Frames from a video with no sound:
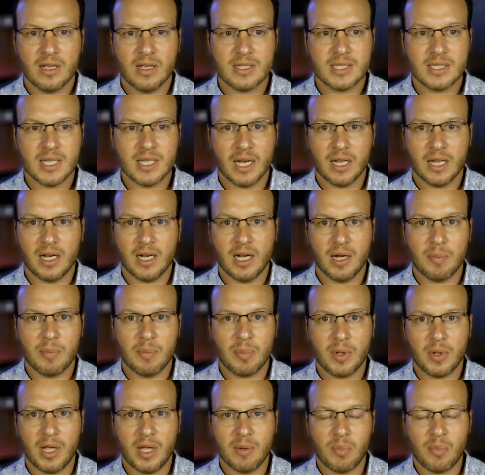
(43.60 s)
set it
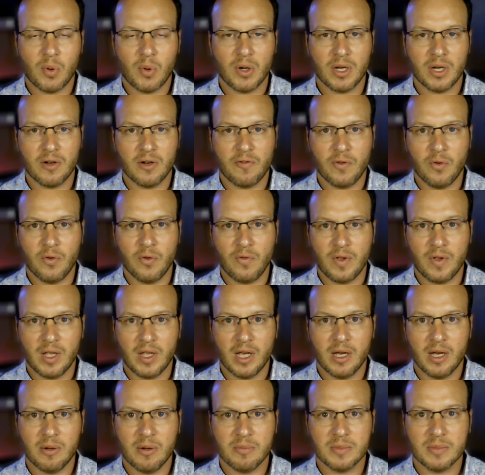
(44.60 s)
up, imported a few
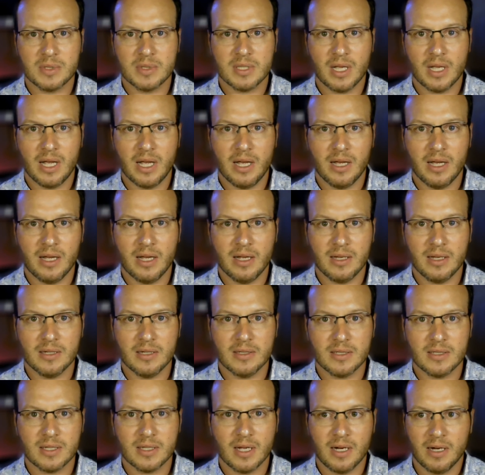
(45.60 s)
VMs,
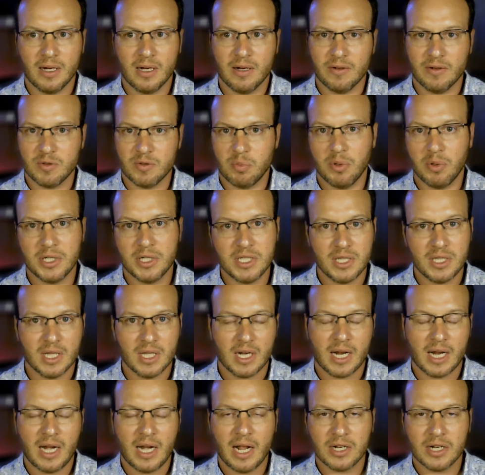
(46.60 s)
and I was bridging the
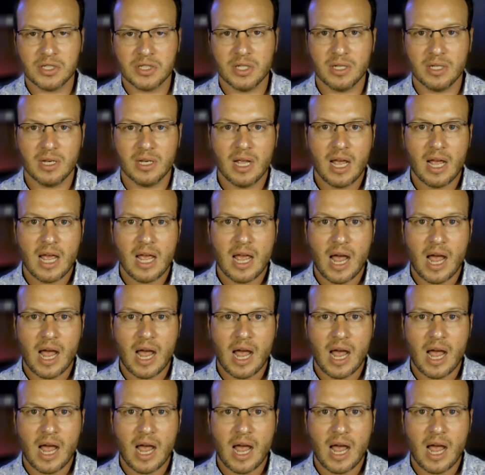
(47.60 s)
connection.